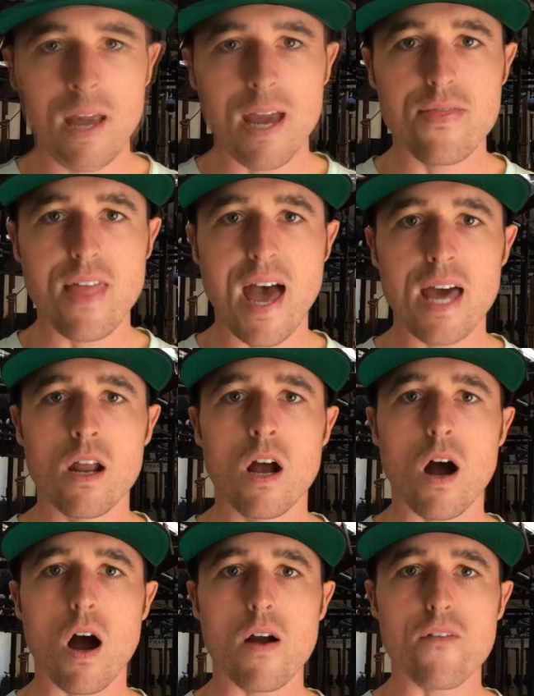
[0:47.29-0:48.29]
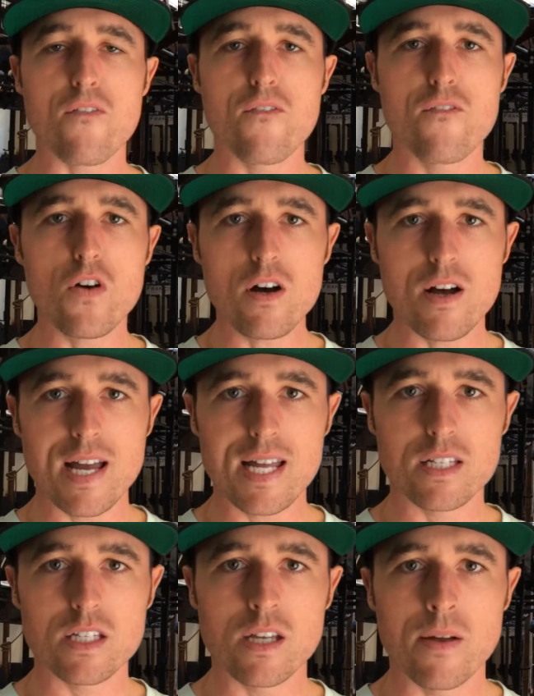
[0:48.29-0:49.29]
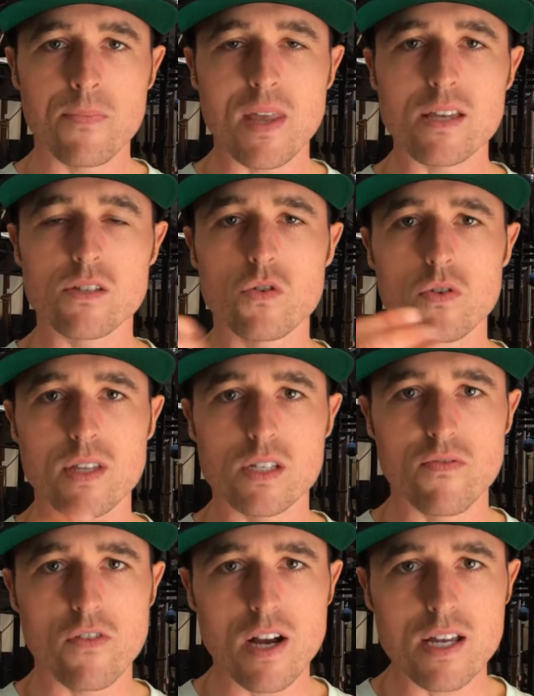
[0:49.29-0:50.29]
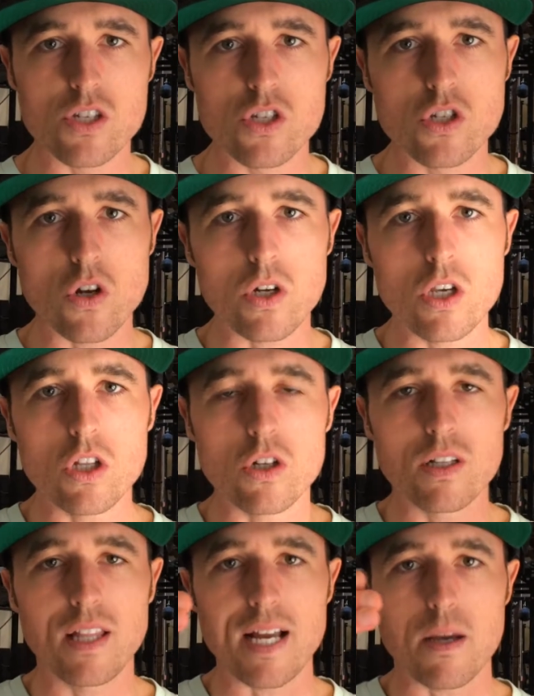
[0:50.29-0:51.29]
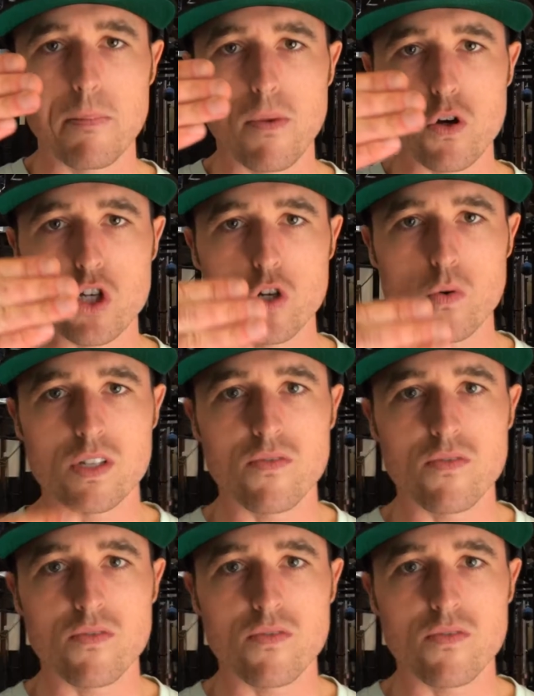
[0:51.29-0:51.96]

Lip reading: in that our foot is doing this very circular-like motion.